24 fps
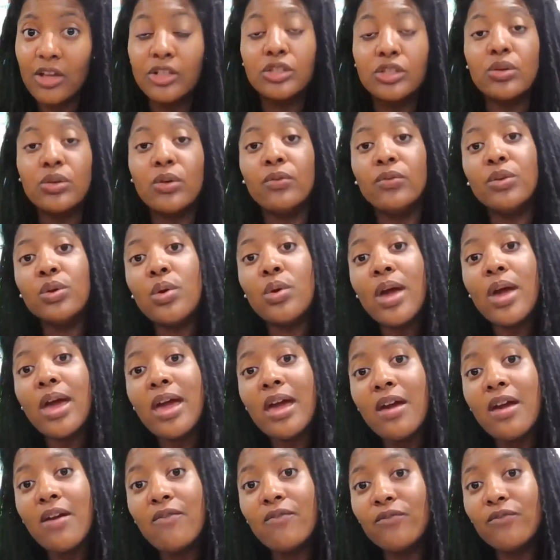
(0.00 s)
So if you
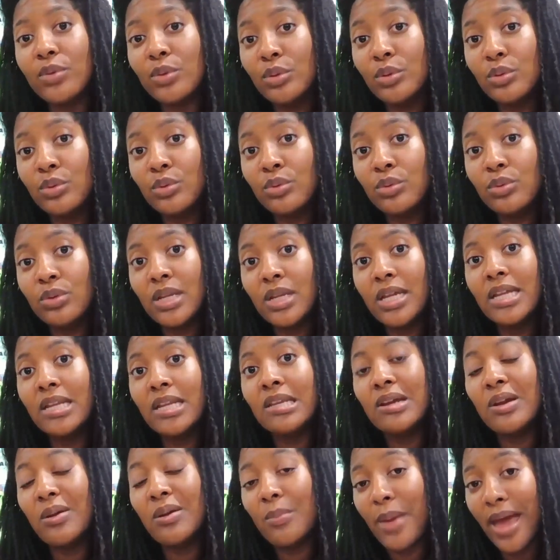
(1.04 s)
have food
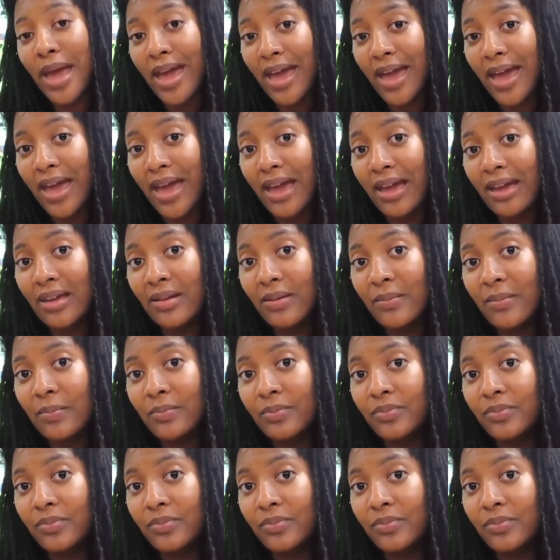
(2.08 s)
in your bag,